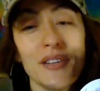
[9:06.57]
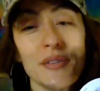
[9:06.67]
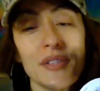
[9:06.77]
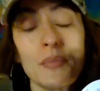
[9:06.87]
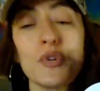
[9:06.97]

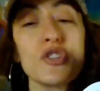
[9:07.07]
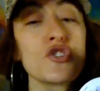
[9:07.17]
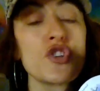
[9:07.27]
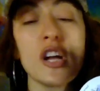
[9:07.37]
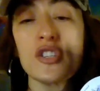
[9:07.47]
Someone's
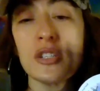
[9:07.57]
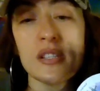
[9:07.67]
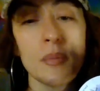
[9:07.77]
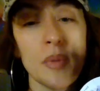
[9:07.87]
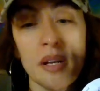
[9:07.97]
judging
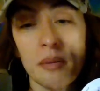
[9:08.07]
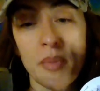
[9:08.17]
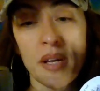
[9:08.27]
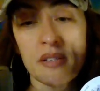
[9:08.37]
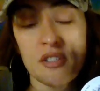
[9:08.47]
somebody
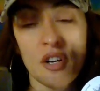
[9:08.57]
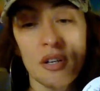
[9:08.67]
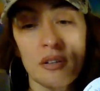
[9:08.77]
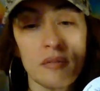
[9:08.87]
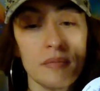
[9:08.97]
based
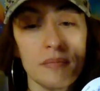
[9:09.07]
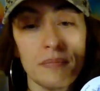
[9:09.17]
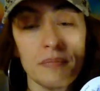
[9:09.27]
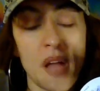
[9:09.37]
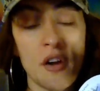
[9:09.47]
on,
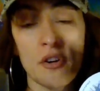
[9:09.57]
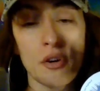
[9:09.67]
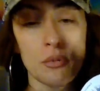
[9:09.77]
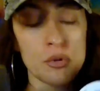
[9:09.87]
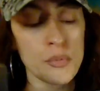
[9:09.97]
I don't know,
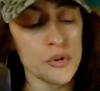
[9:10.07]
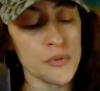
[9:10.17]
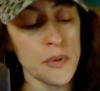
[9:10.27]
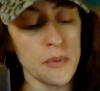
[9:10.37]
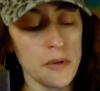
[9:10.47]
rumors
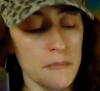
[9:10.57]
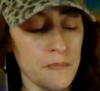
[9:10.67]
maybe.